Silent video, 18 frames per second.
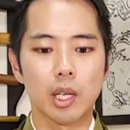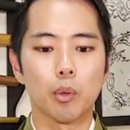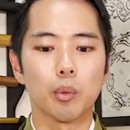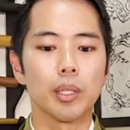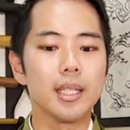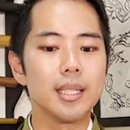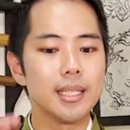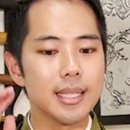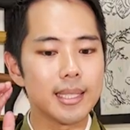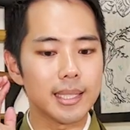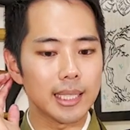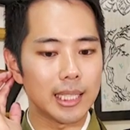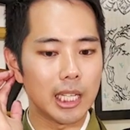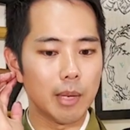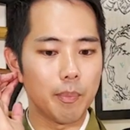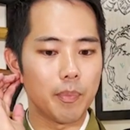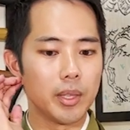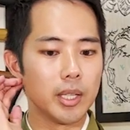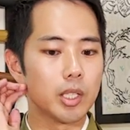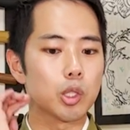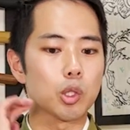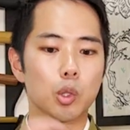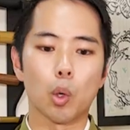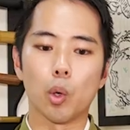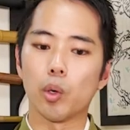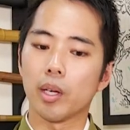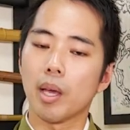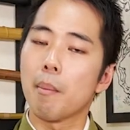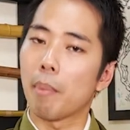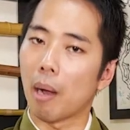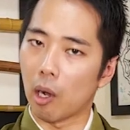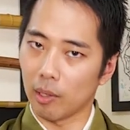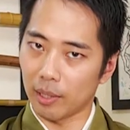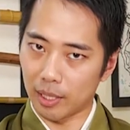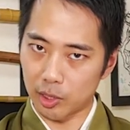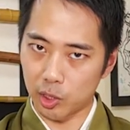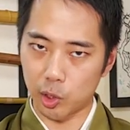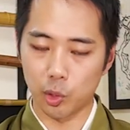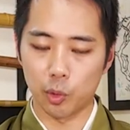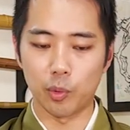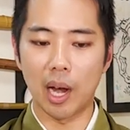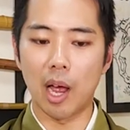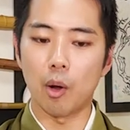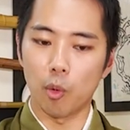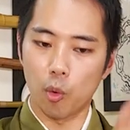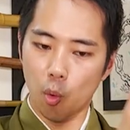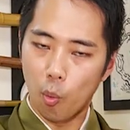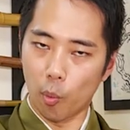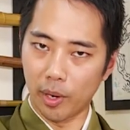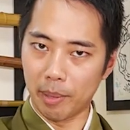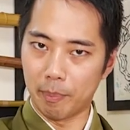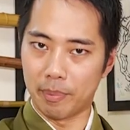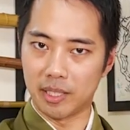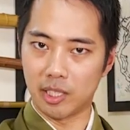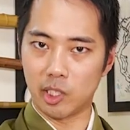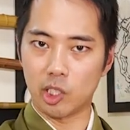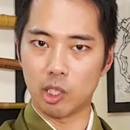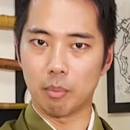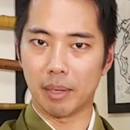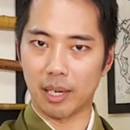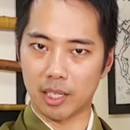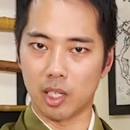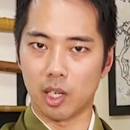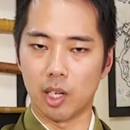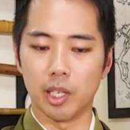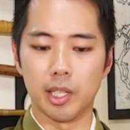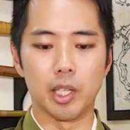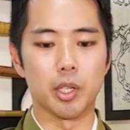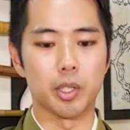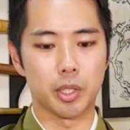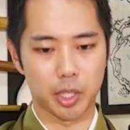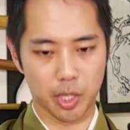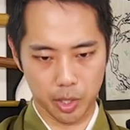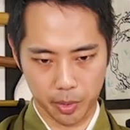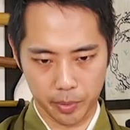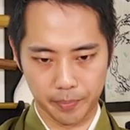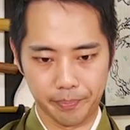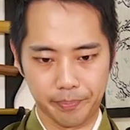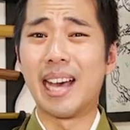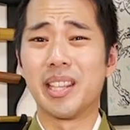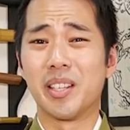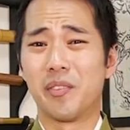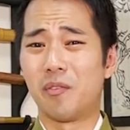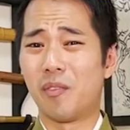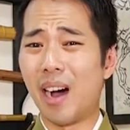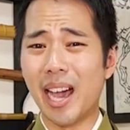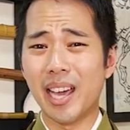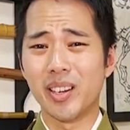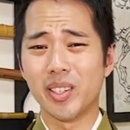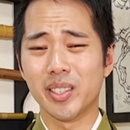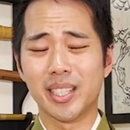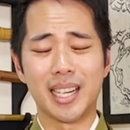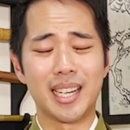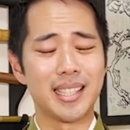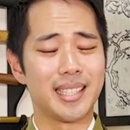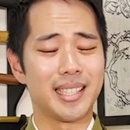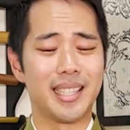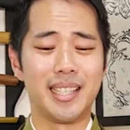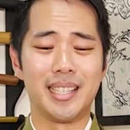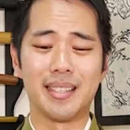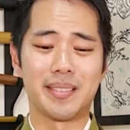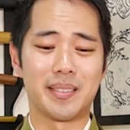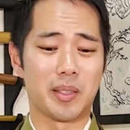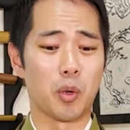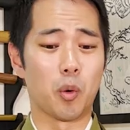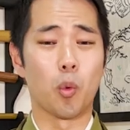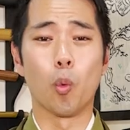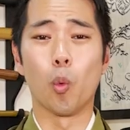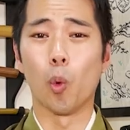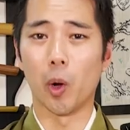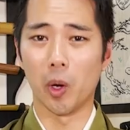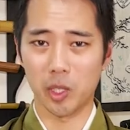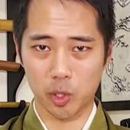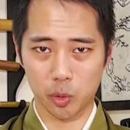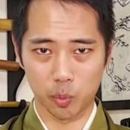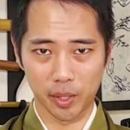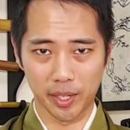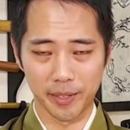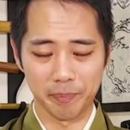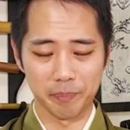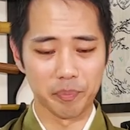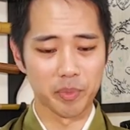I really need to keep the sword parallel to the ground when I position my katana here too. And the final cut is the worst one.